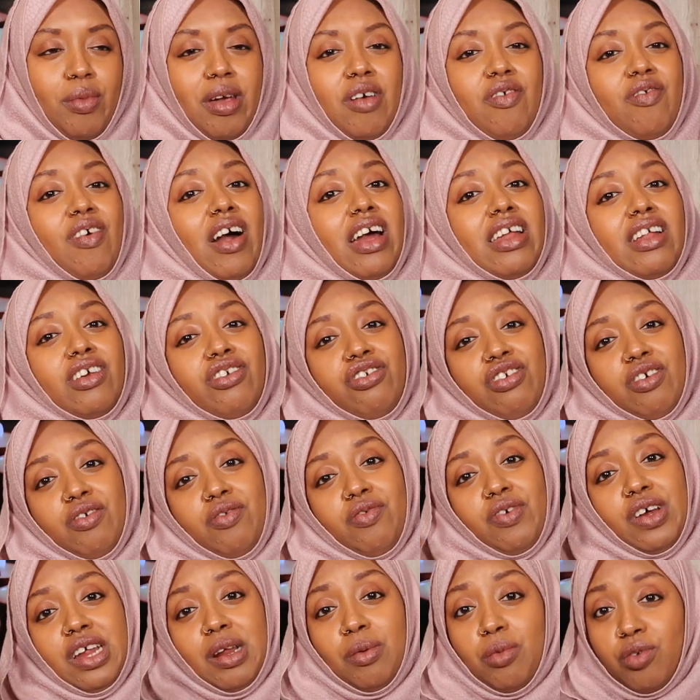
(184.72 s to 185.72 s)
me, financial
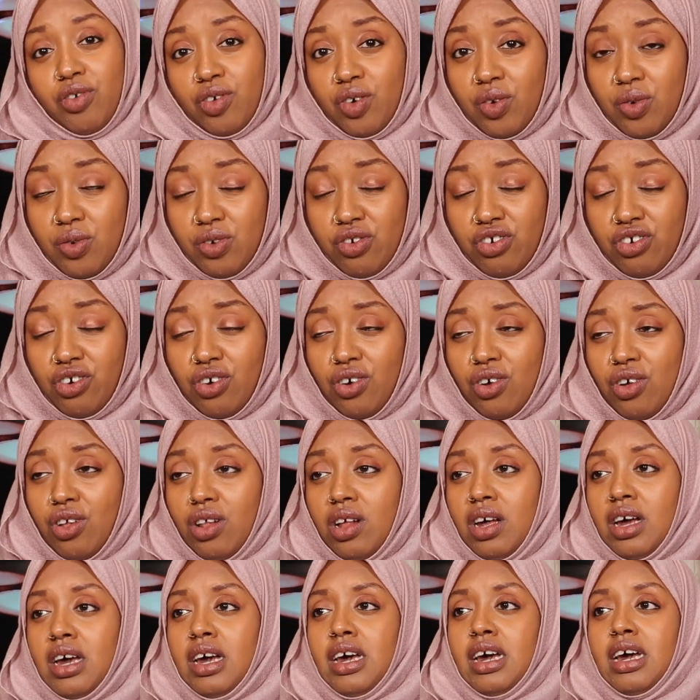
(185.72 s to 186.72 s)
freedom was crucial.